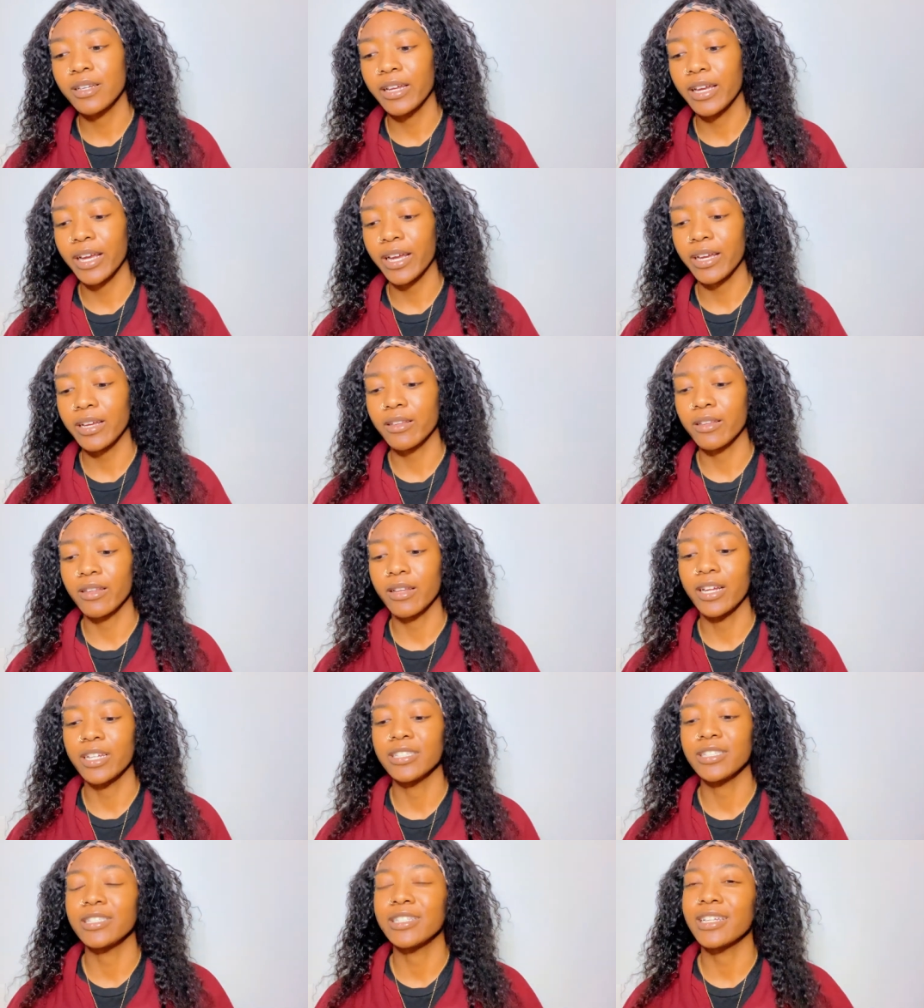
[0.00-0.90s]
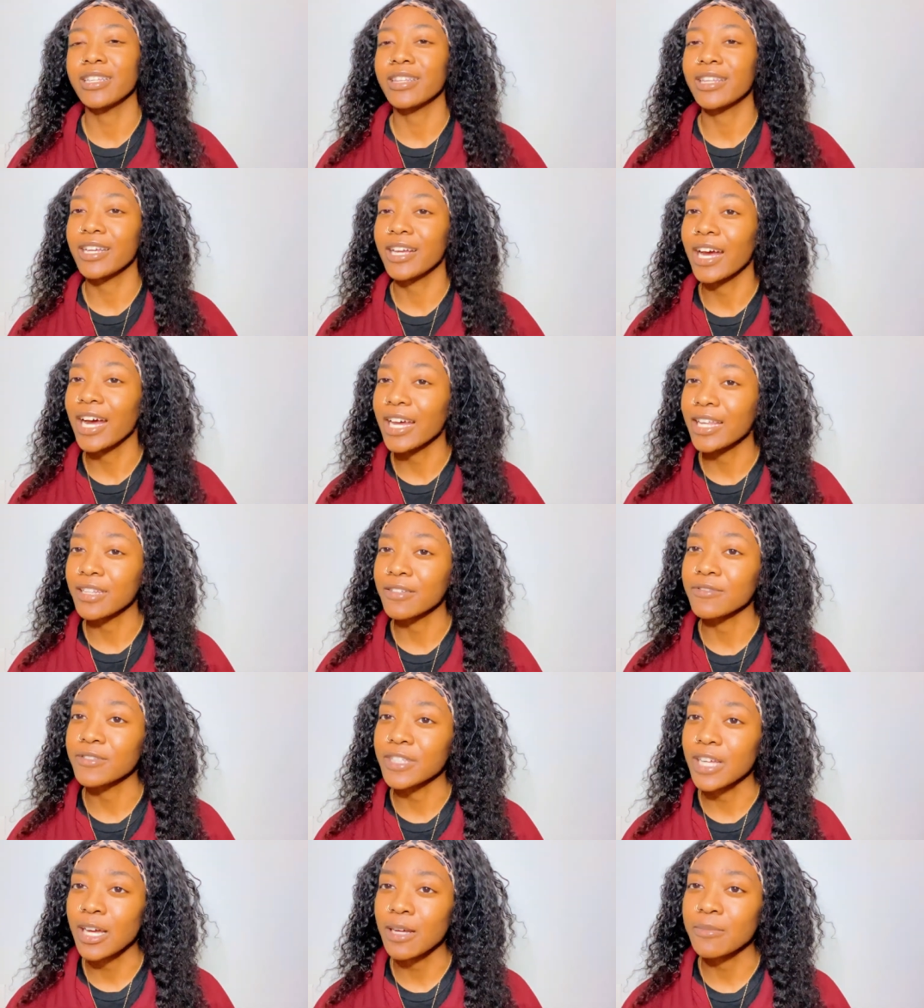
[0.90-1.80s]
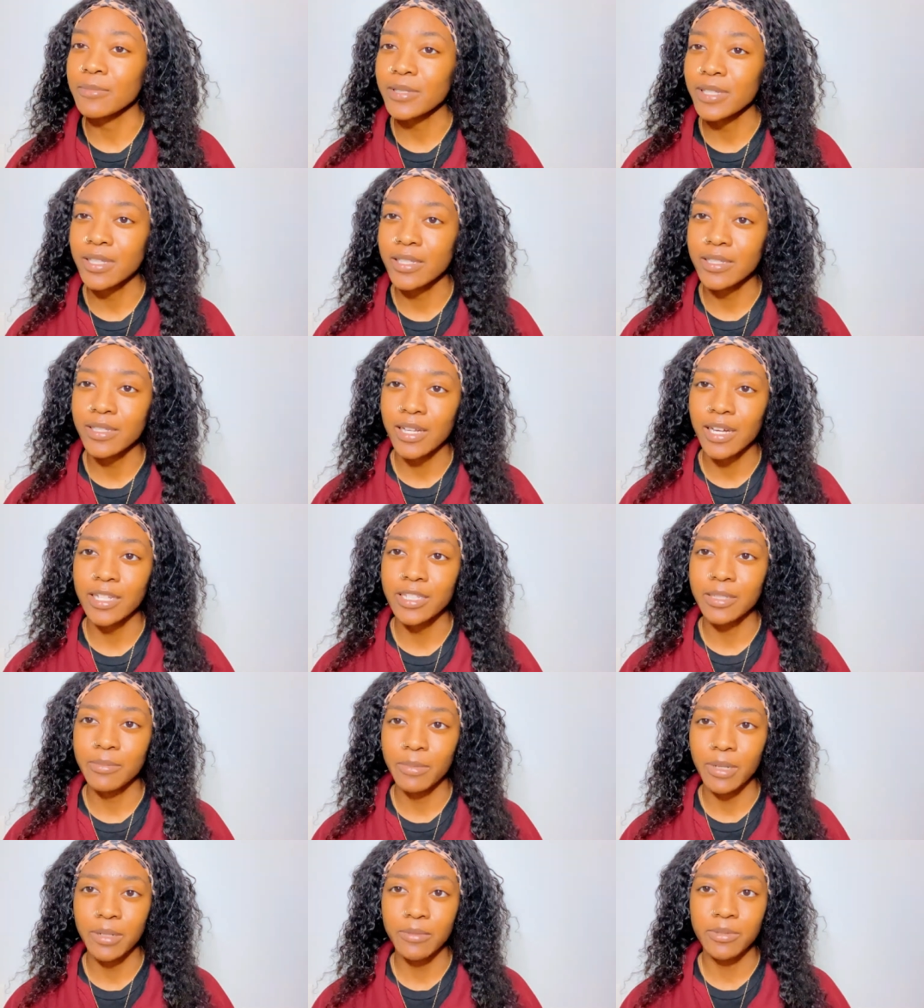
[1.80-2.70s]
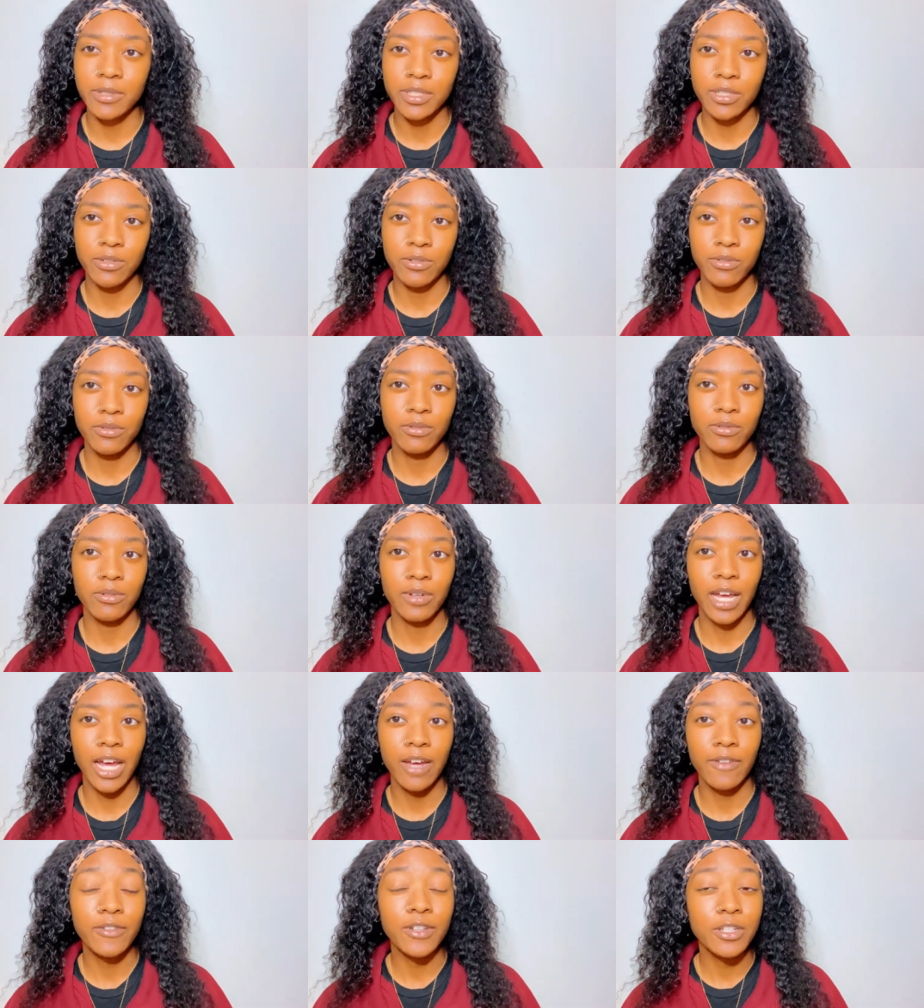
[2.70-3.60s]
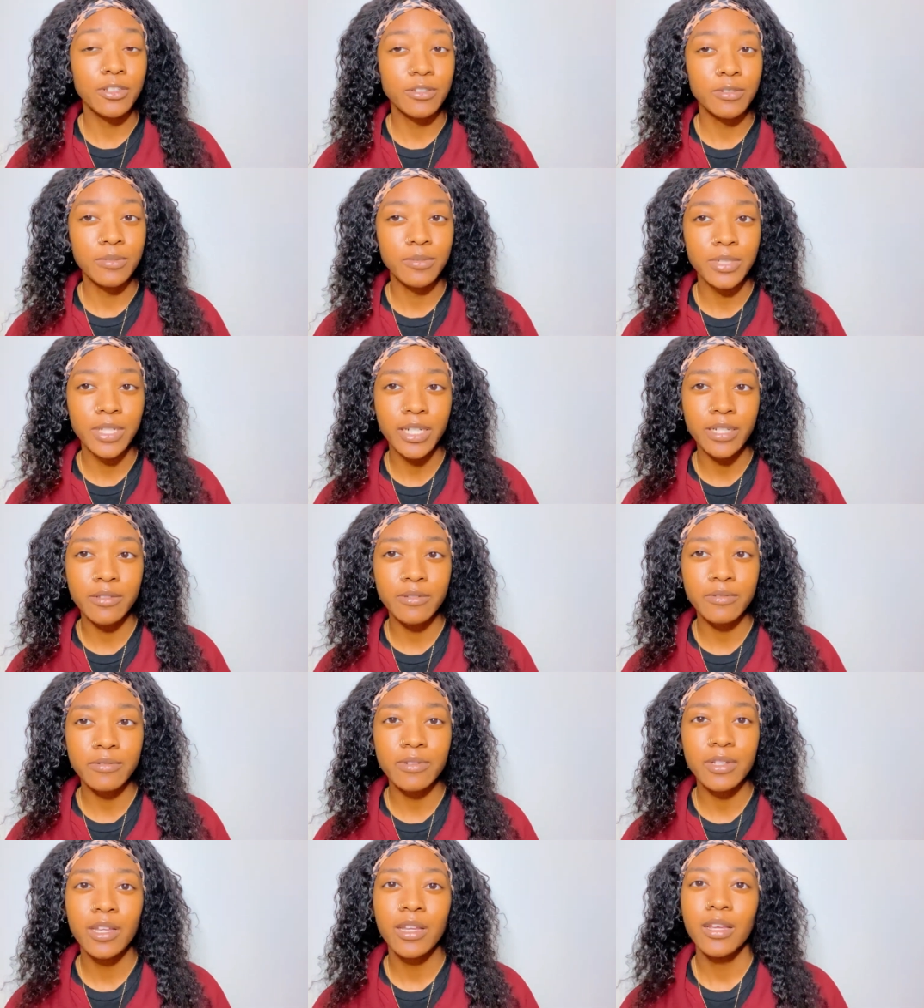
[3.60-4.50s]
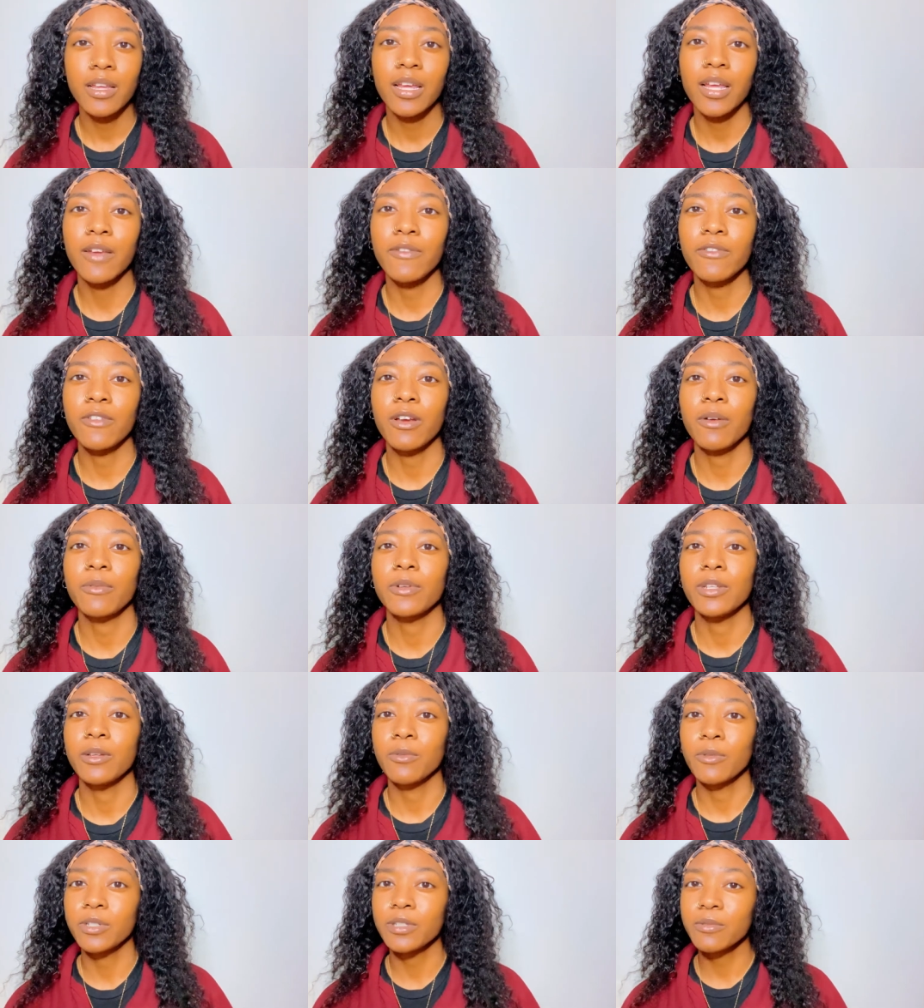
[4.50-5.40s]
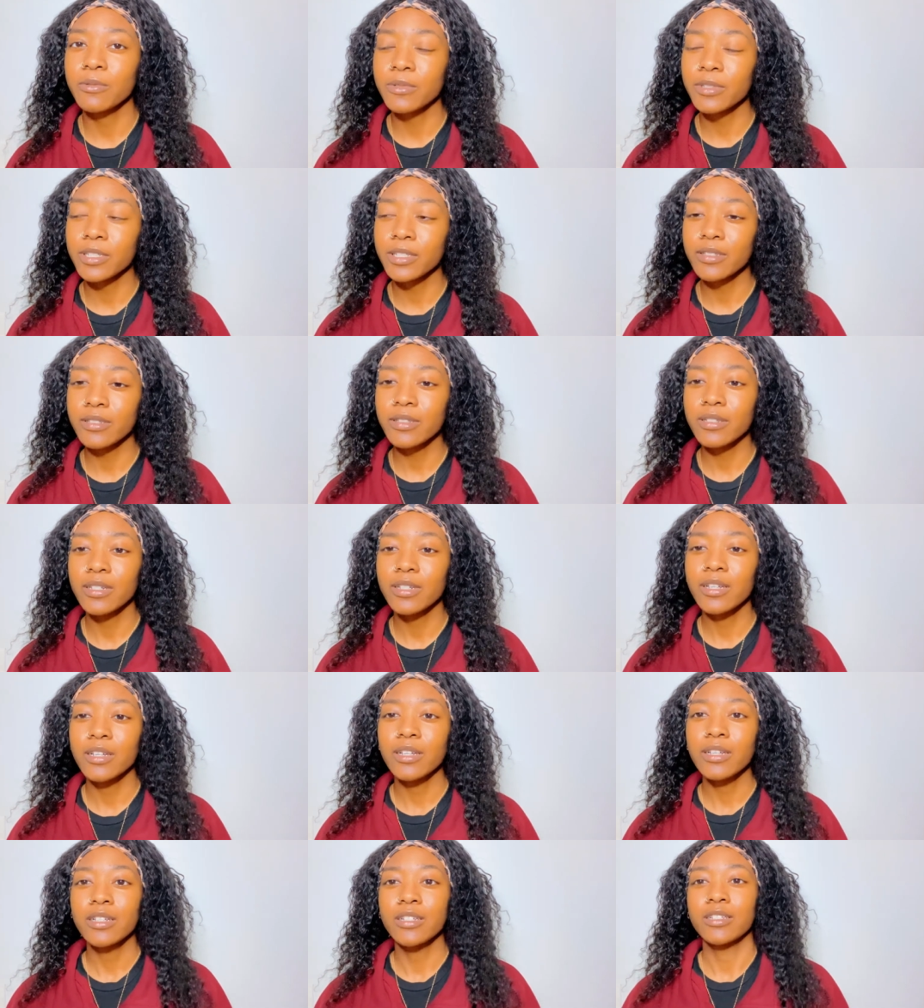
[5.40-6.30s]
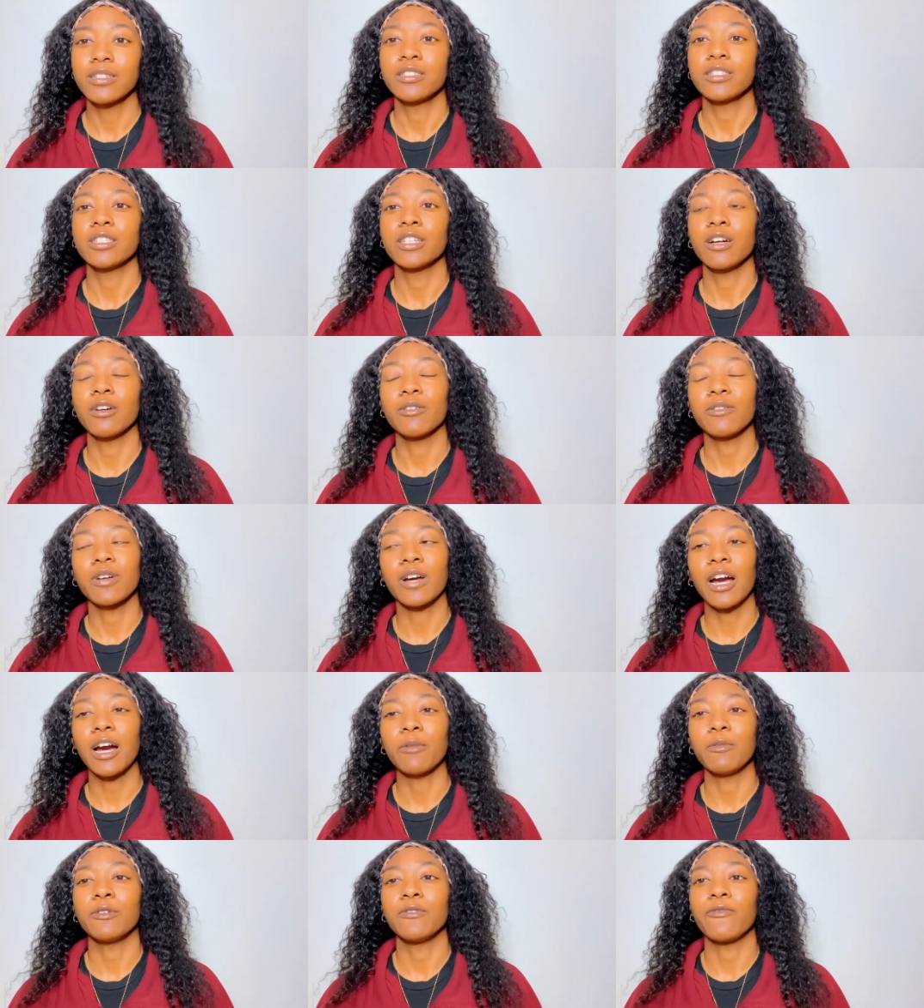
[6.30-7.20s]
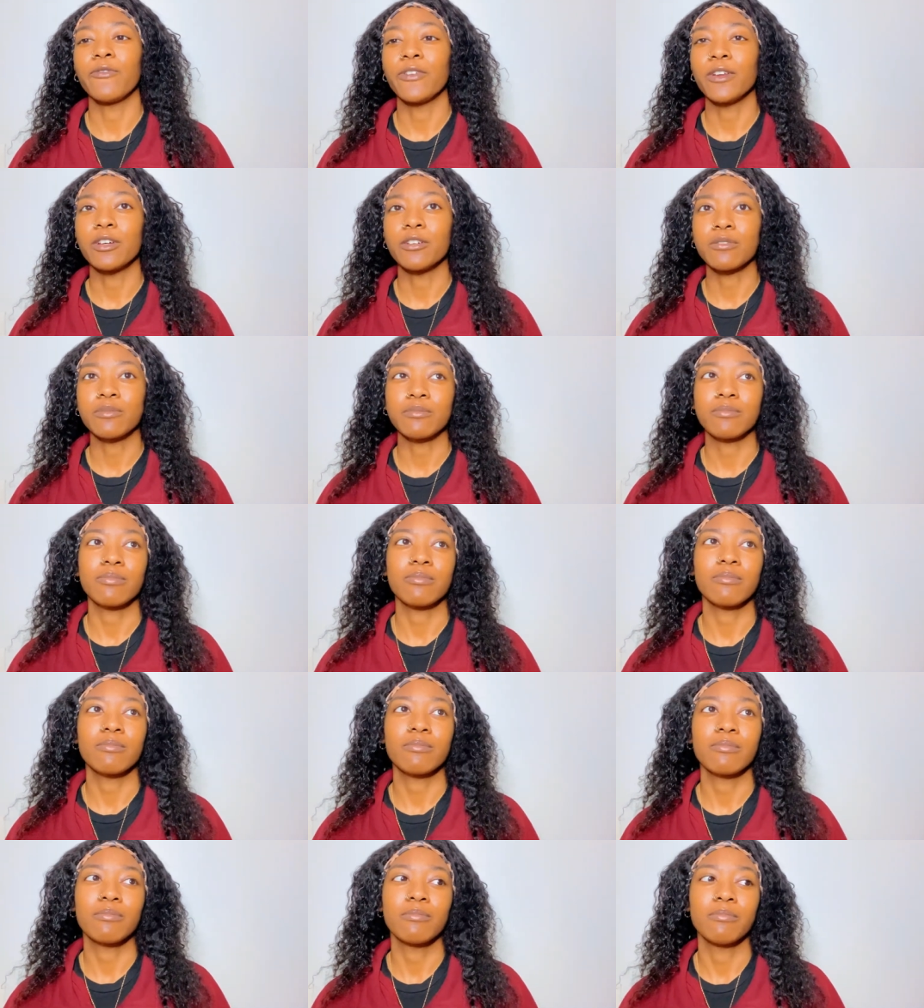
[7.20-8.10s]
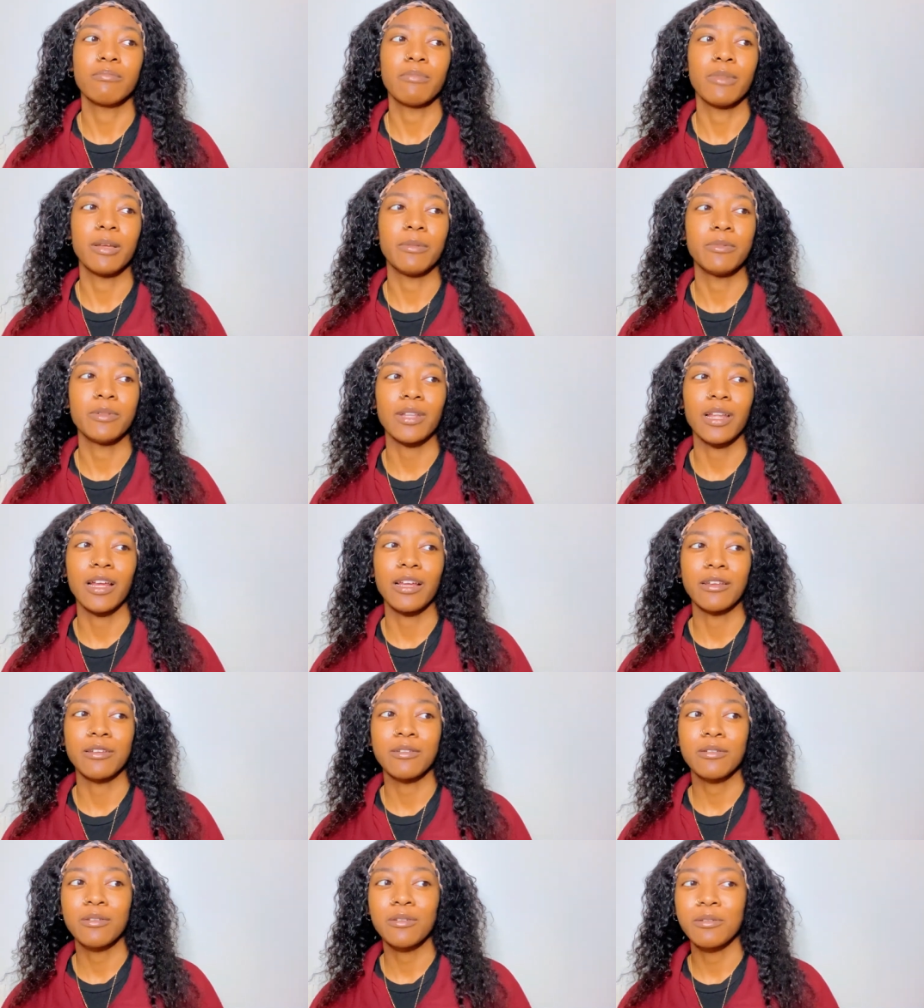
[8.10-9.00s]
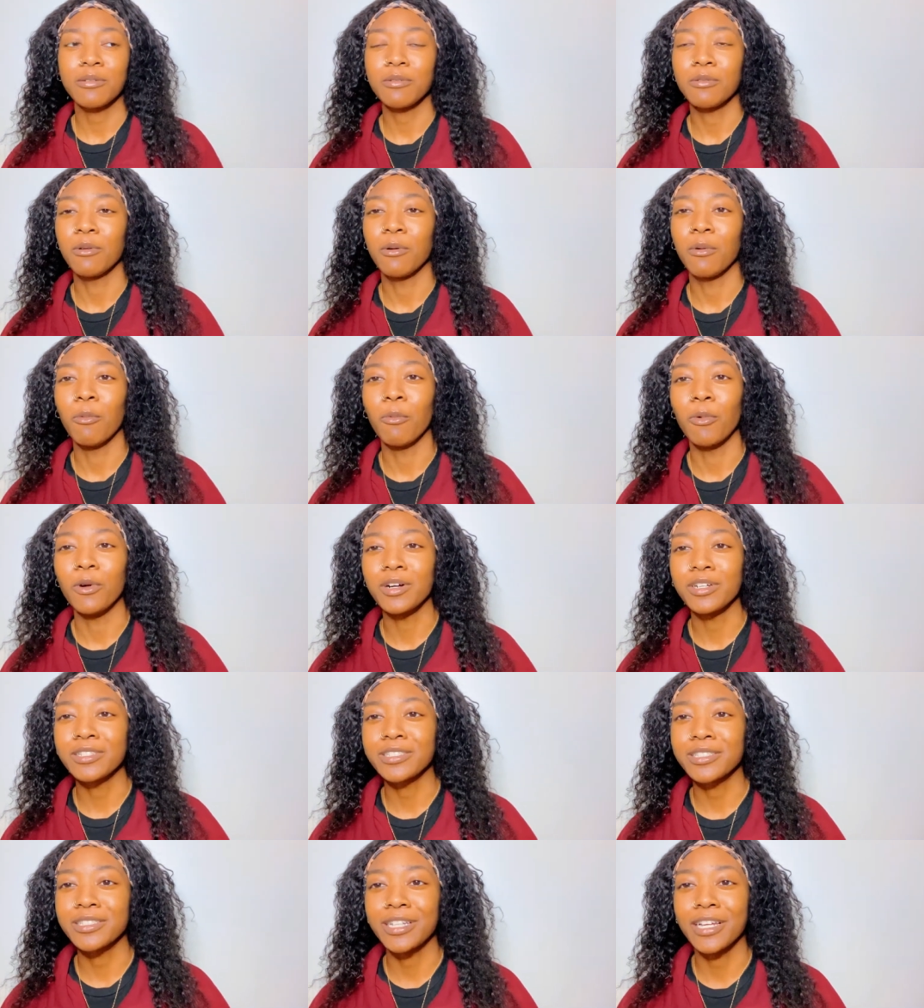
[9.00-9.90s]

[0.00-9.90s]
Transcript: and I just didn't think I had enough time set aside to be able to have a YouTube channel even though I really wanted one so I would film maybe like once